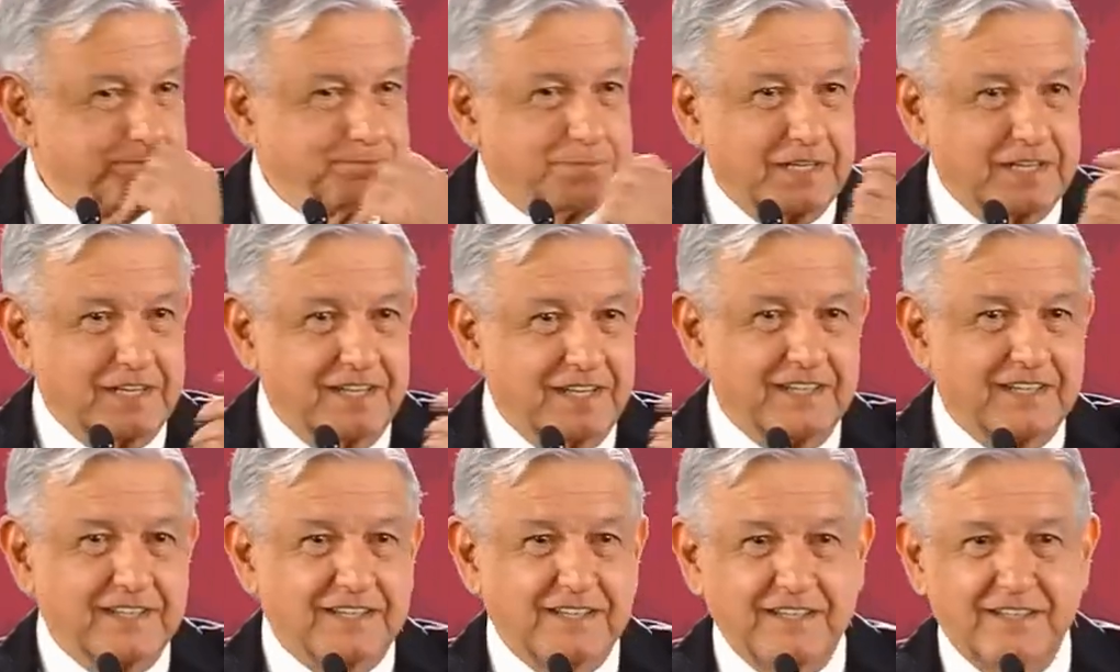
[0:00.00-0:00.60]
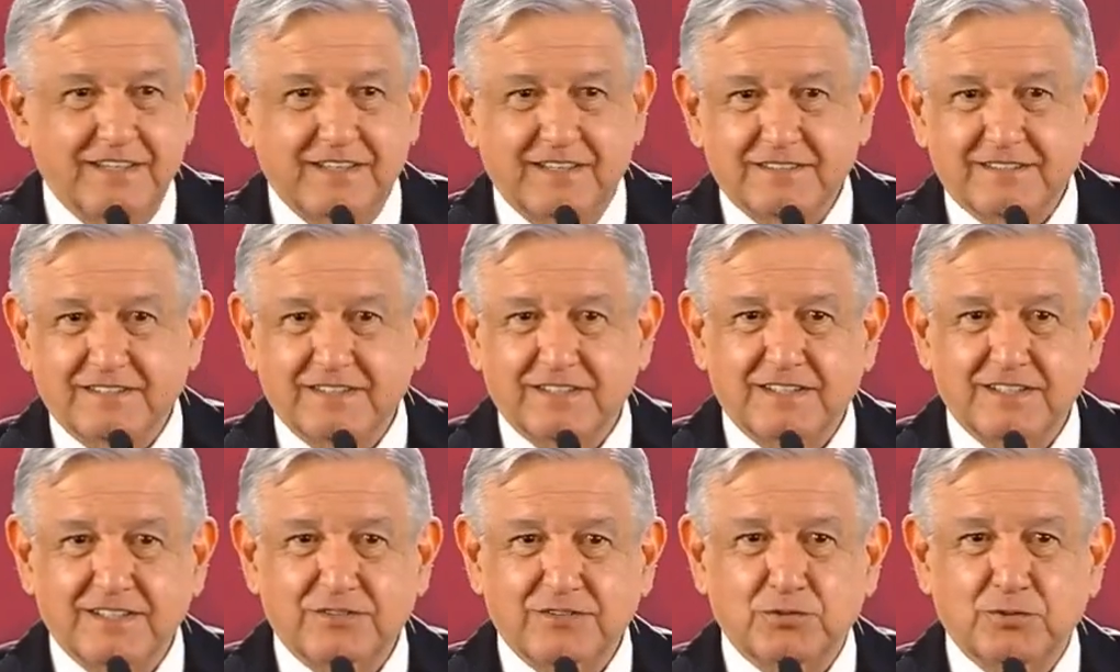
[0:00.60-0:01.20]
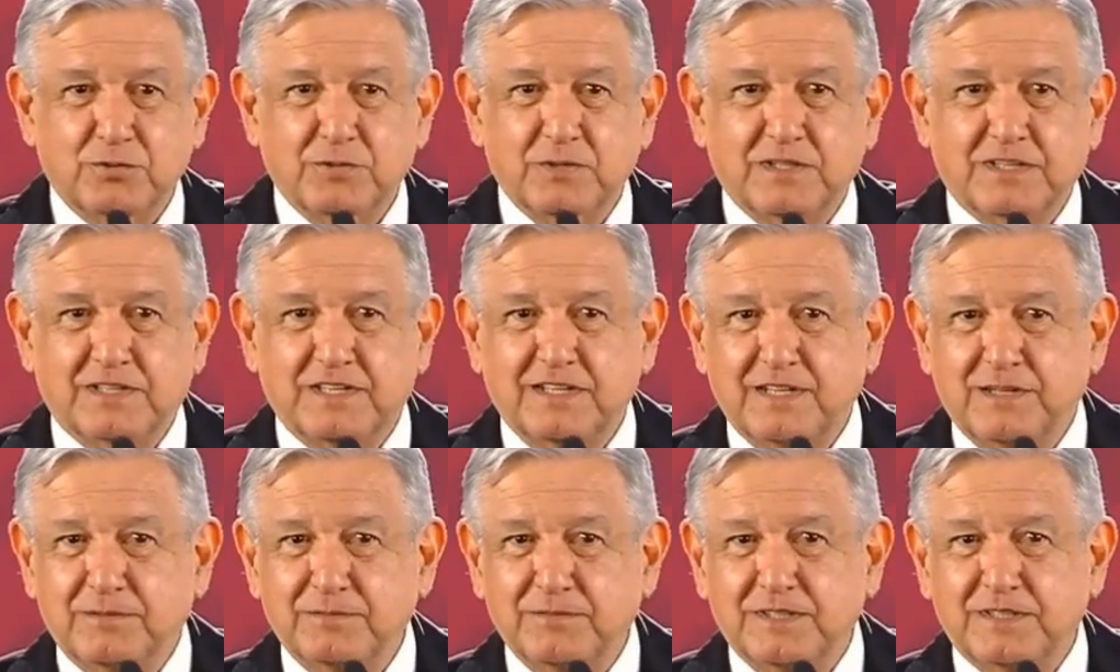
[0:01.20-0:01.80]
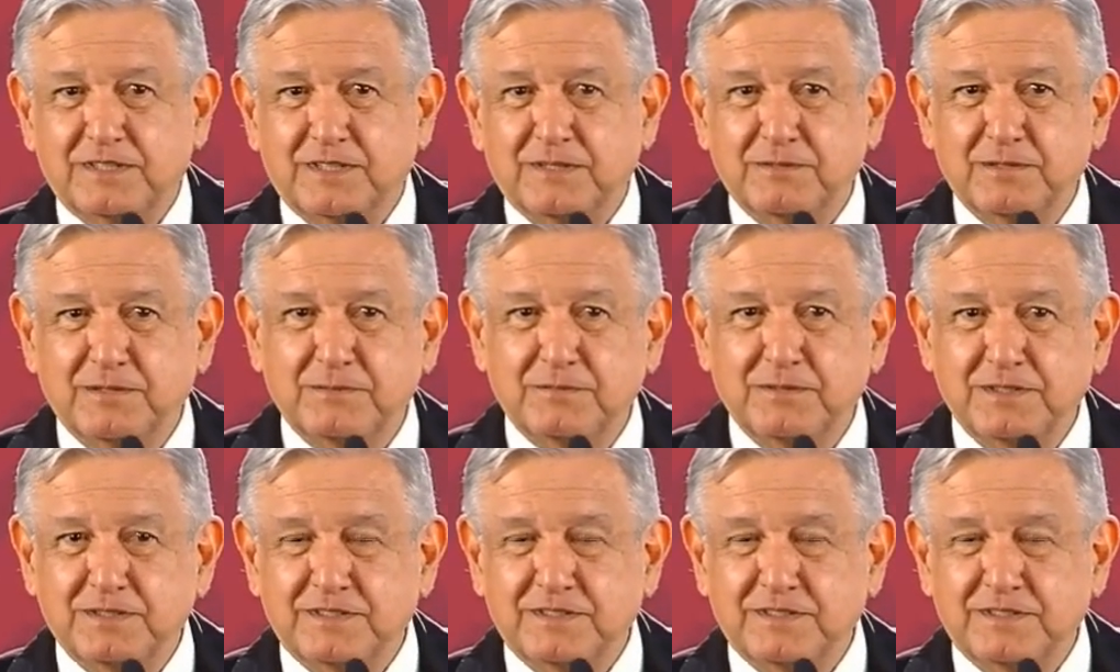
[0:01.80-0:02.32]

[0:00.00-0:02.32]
say, the, like there's